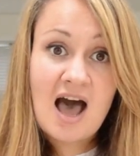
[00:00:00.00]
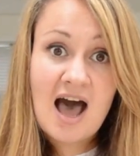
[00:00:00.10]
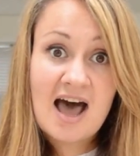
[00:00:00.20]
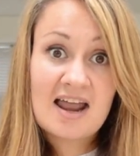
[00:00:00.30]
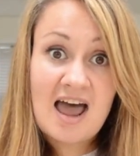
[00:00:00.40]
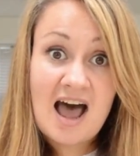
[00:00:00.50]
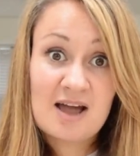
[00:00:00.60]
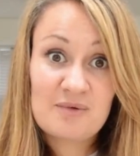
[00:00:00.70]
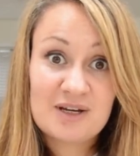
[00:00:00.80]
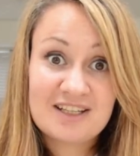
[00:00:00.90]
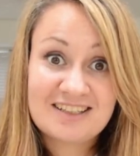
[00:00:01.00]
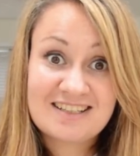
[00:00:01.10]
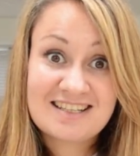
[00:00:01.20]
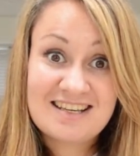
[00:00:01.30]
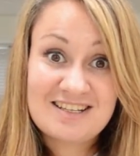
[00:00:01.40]
And I will
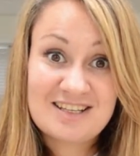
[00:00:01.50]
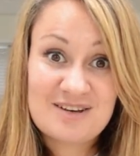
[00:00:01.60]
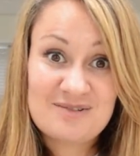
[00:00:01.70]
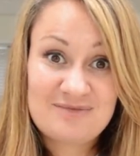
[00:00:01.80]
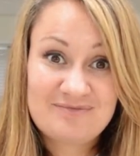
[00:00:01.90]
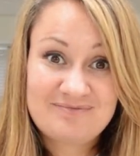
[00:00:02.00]
see you soon.